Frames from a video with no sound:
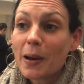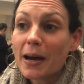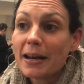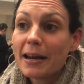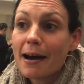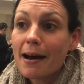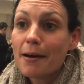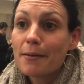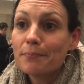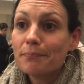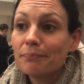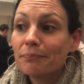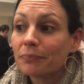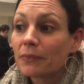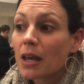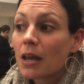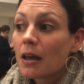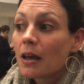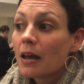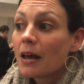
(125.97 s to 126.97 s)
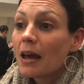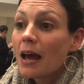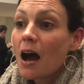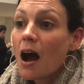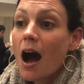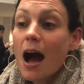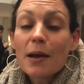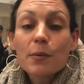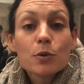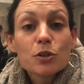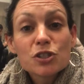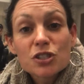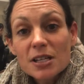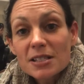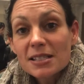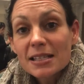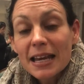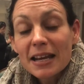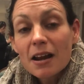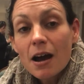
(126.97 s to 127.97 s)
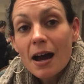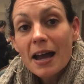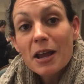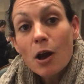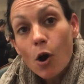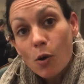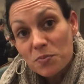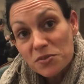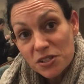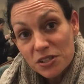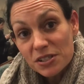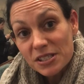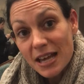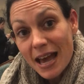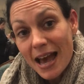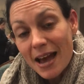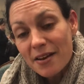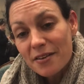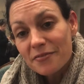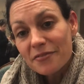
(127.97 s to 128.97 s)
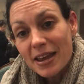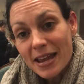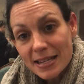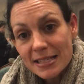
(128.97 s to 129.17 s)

but I opted to have